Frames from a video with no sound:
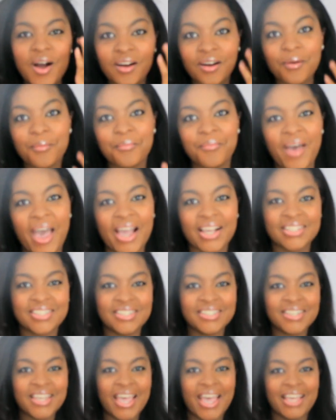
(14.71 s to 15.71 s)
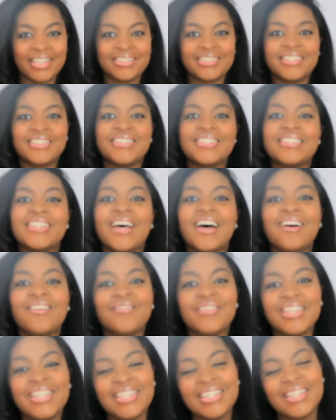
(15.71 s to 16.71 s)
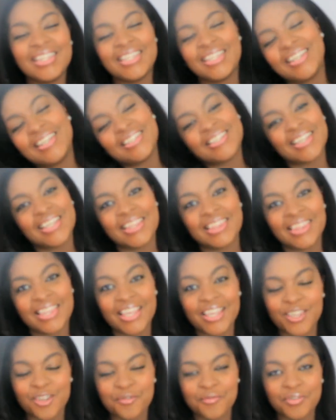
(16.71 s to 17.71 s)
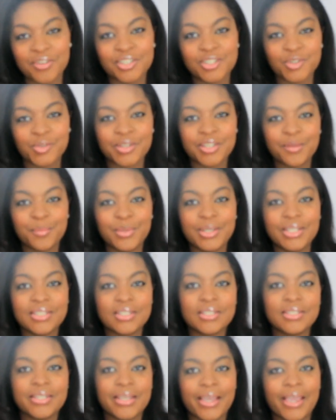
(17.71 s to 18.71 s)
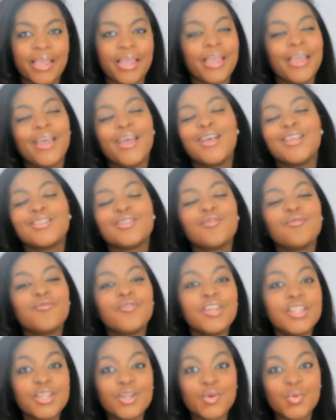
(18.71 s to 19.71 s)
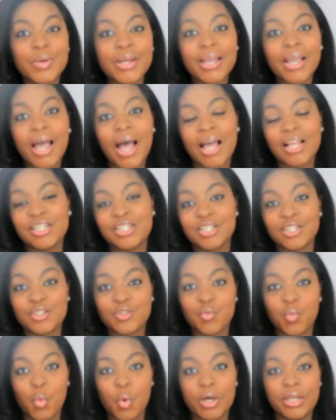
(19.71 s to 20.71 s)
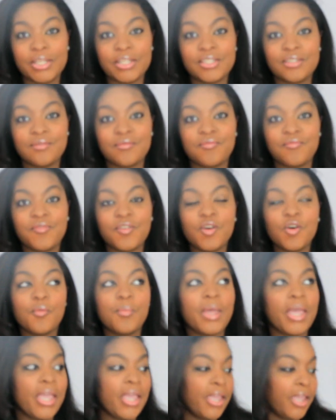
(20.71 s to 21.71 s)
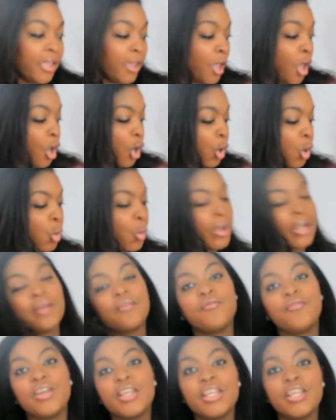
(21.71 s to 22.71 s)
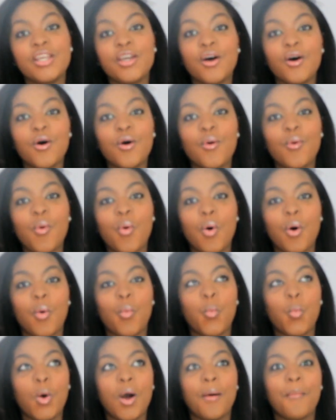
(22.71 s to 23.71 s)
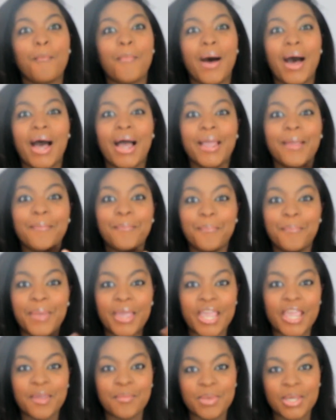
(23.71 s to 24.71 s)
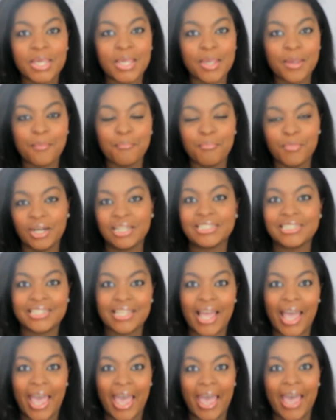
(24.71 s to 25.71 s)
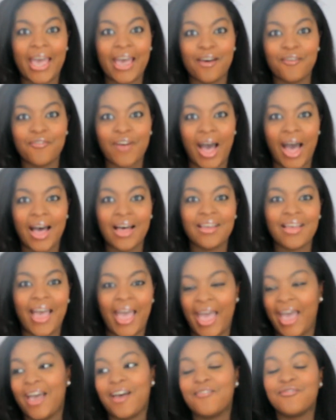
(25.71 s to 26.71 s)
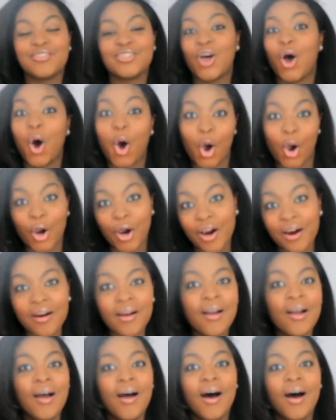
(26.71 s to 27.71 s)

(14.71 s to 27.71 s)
welcome back to Essence of Elise and thank you for joining me today. So really quick, I just wanted to film a quick video on what my baby must have haves are.